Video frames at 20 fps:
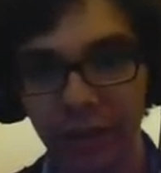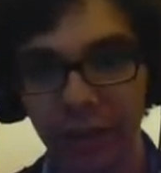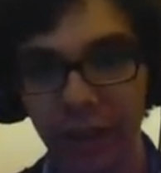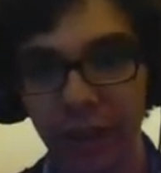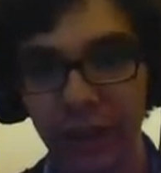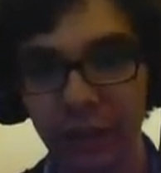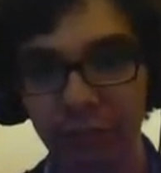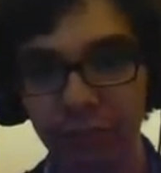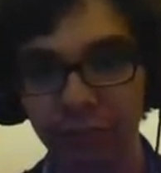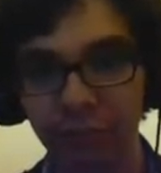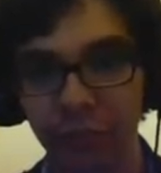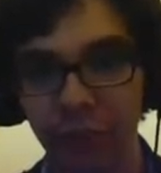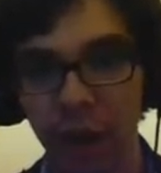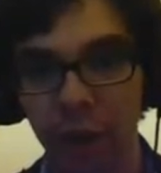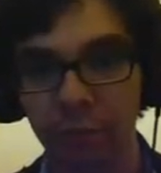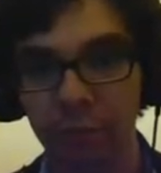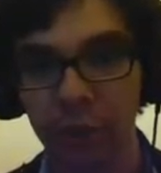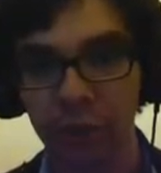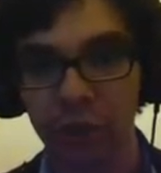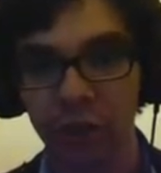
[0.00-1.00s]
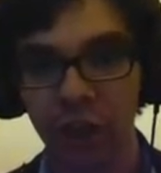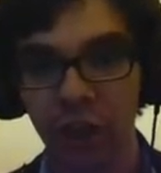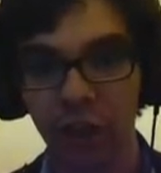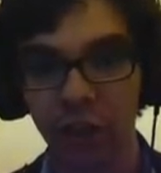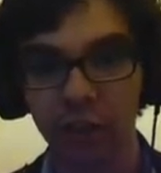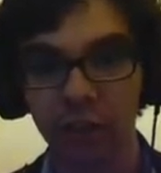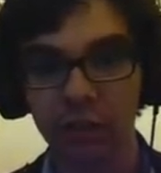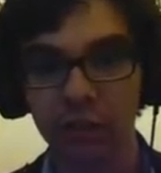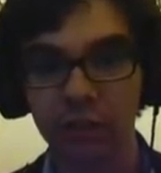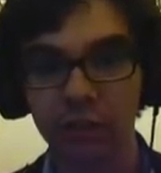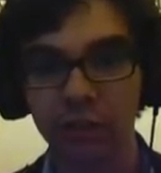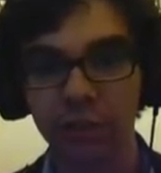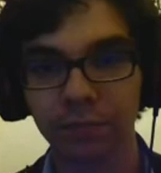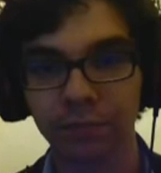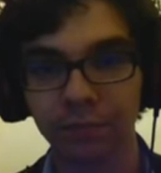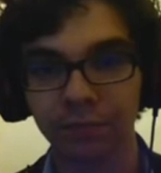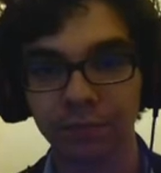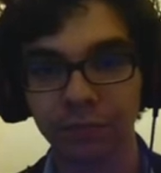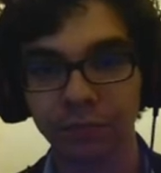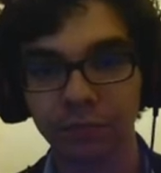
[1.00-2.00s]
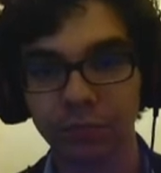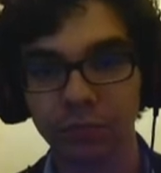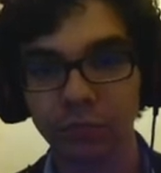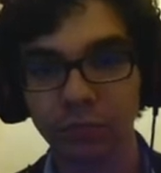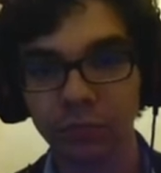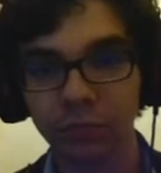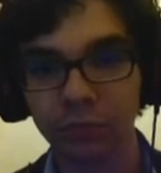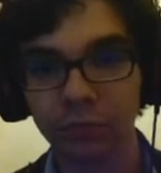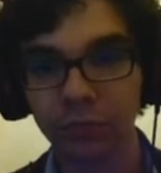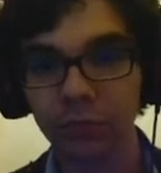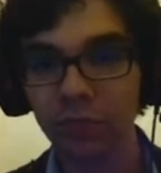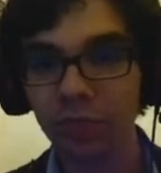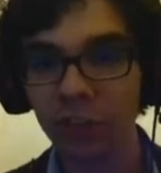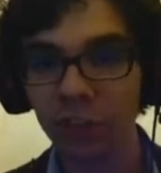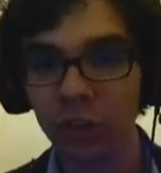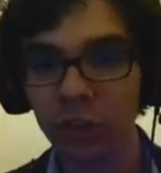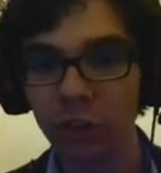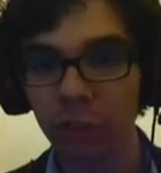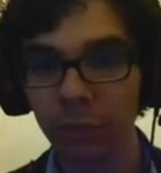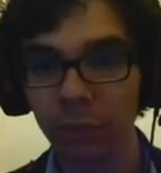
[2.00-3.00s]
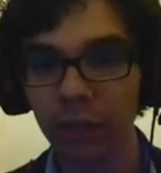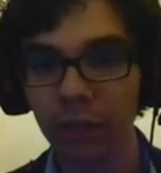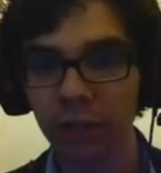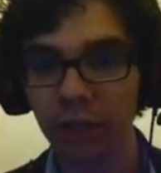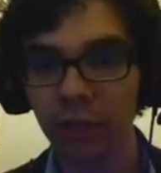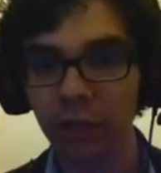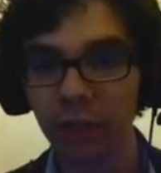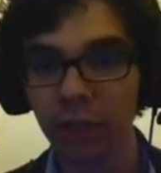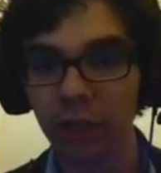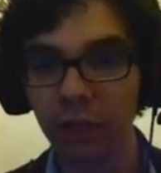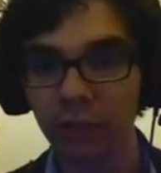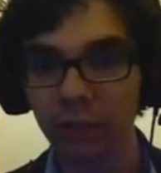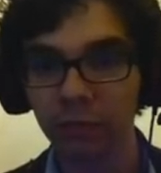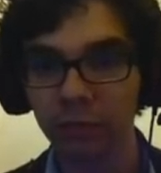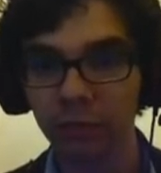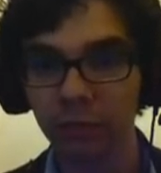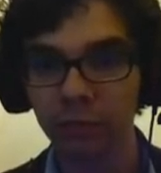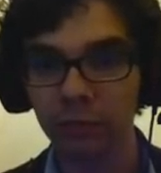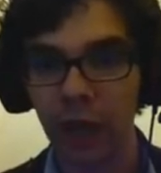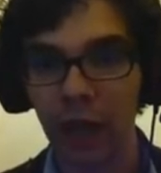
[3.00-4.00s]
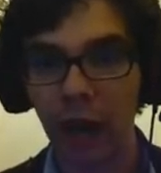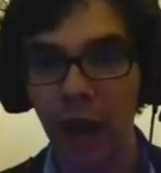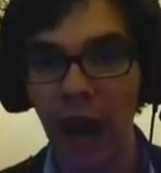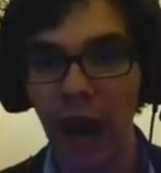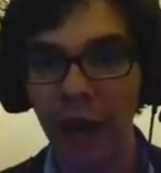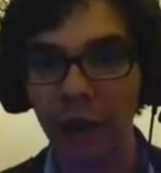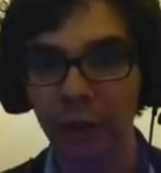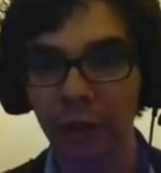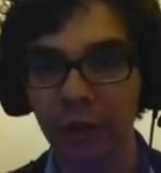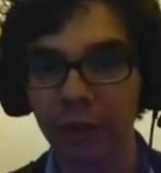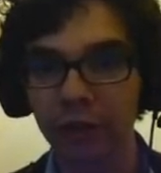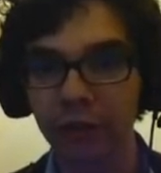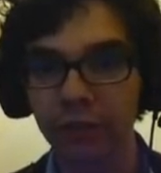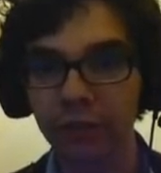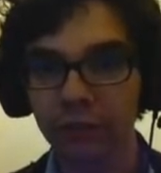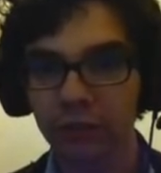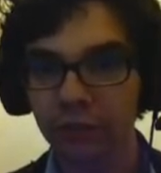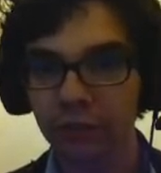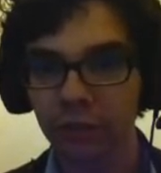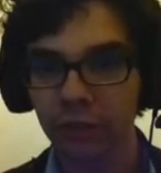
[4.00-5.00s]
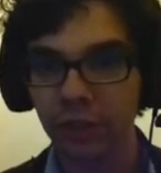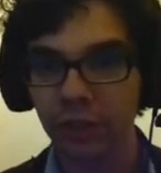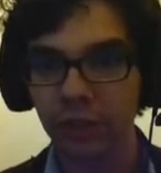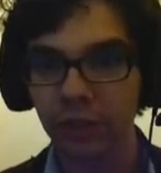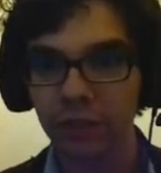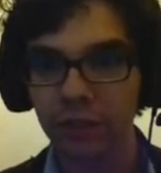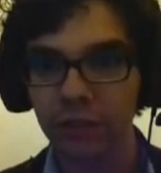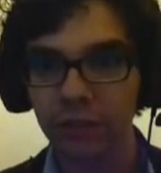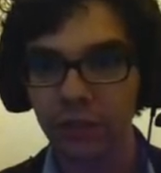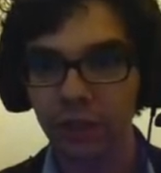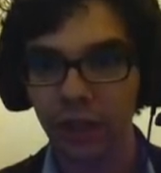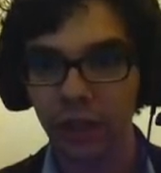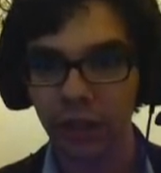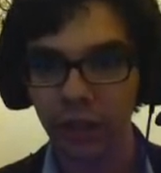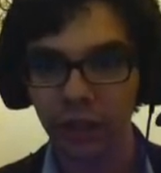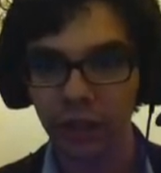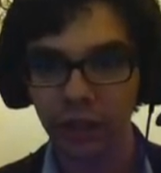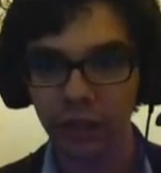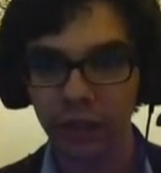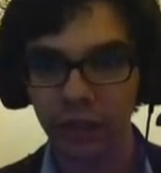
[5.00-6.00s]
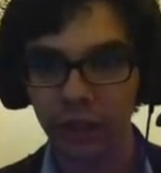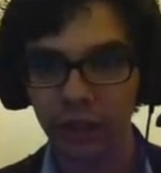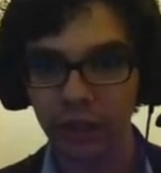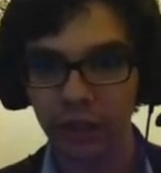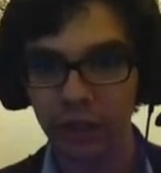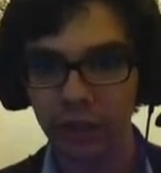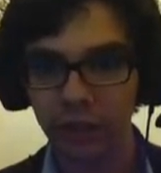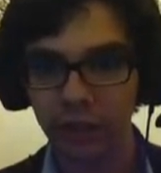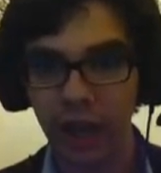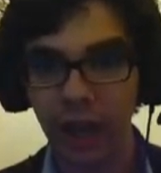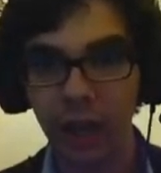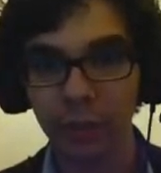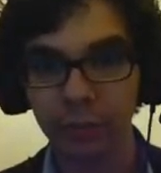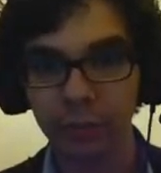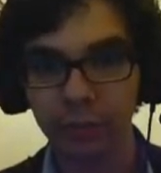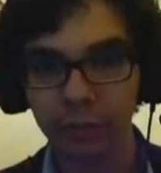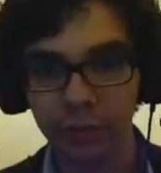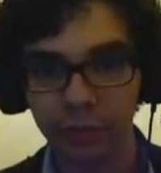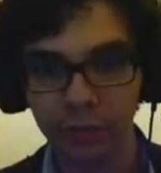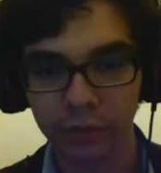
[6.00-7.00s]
and not much else. Just completely iron, and a lamp,